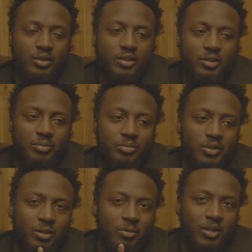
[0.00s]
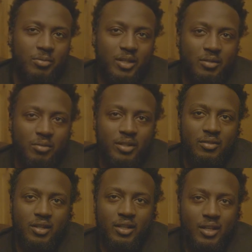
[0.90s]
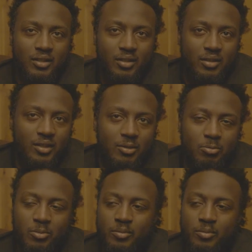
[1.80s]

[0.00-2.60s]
and don't worry about the money right now. It's gonna come.